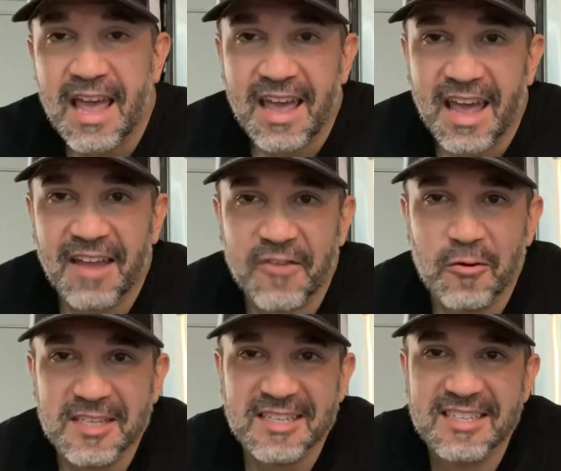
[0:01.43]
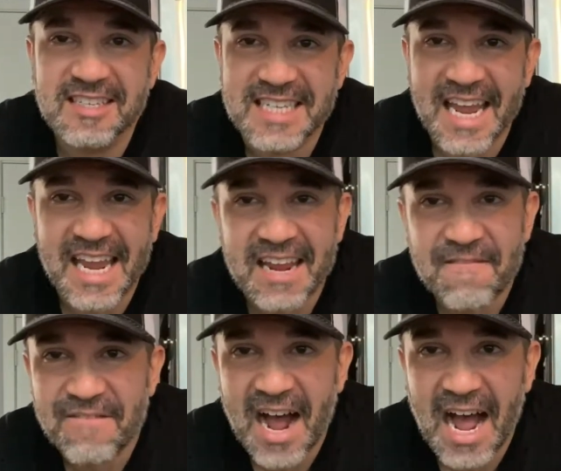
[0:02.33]
Hey folks, this is day
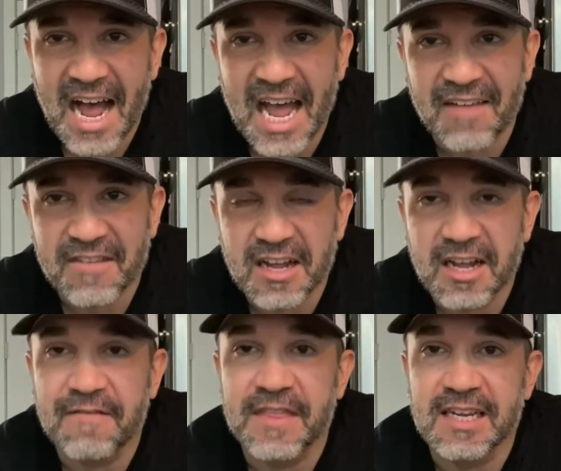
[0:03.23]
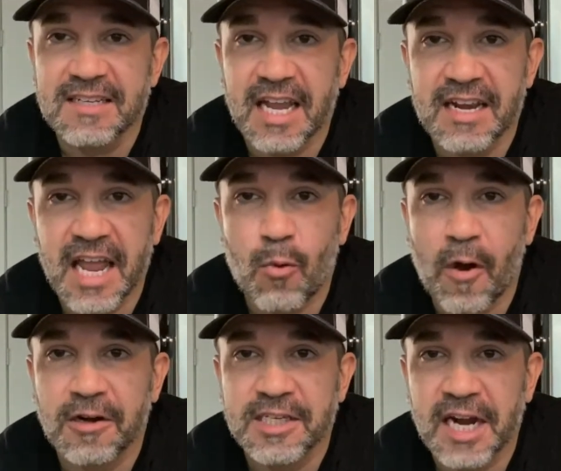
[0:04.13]
5 of the 10-day
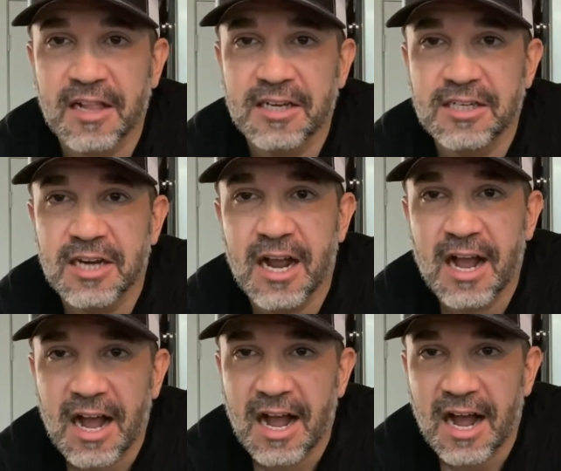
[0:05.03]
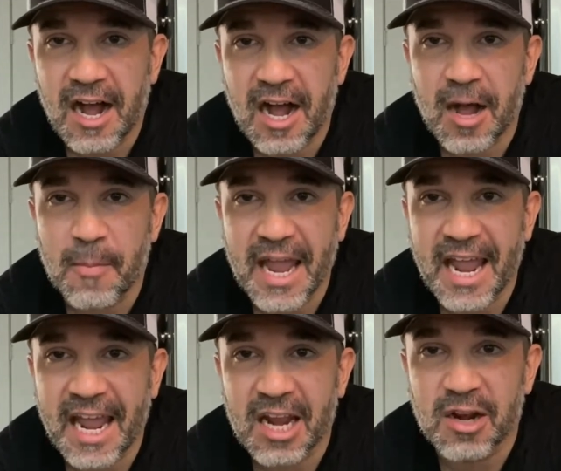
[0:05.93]
water challenge.
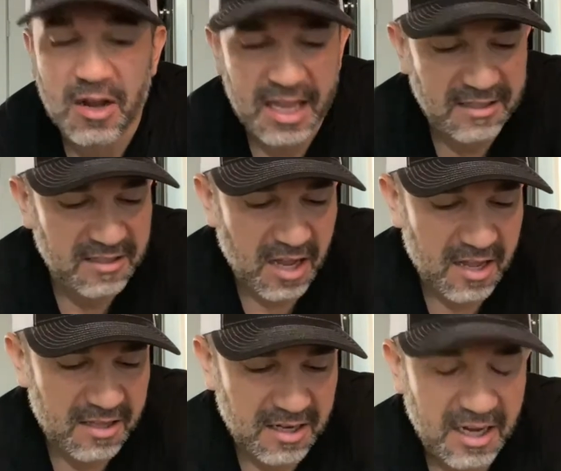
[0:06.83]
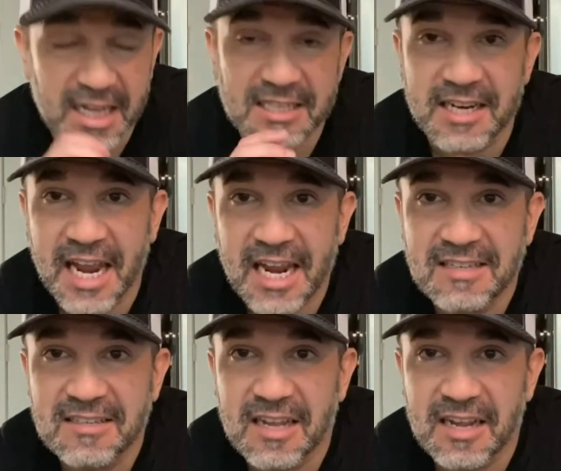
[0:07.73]
And it's
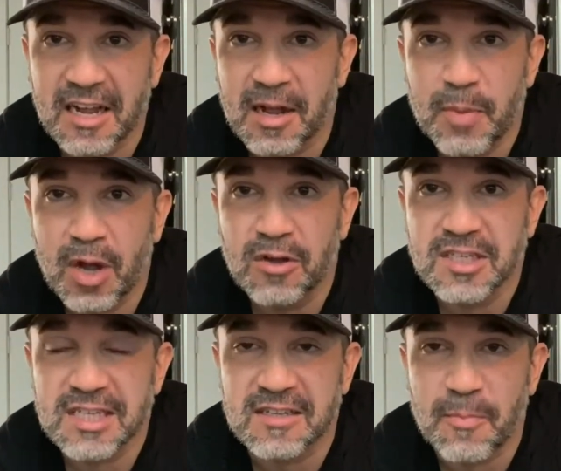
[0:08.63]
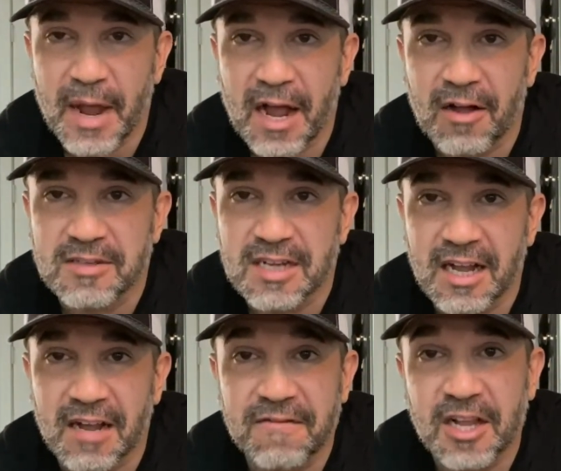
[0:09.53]
today's post is
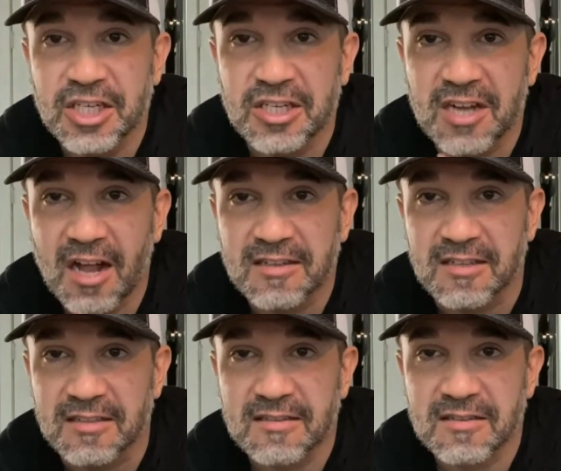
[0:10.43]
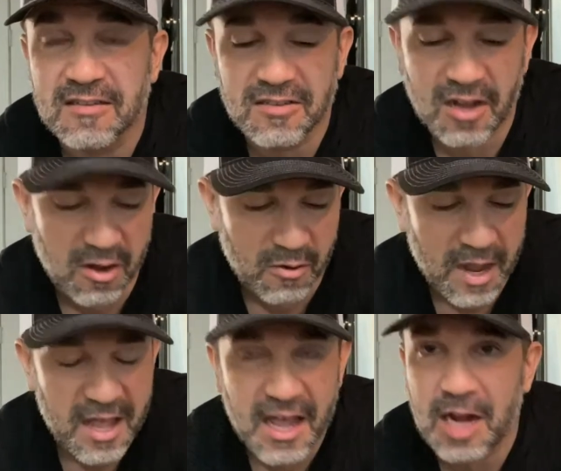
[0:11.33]
about flushing toxins. So
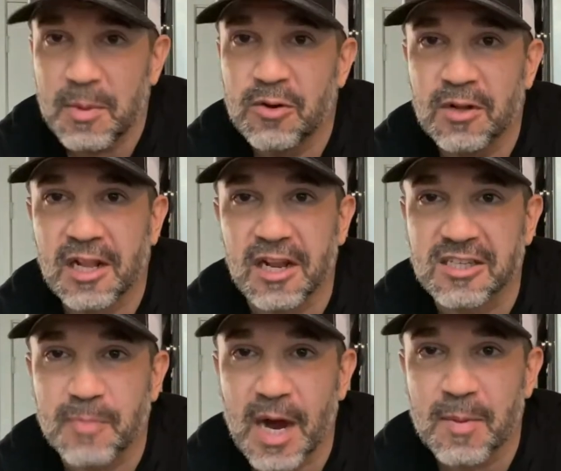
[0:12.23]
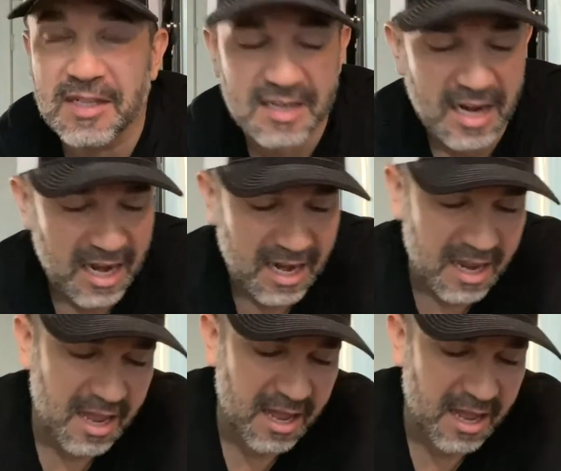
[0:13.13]
I'm gonna be doing a little experiment today.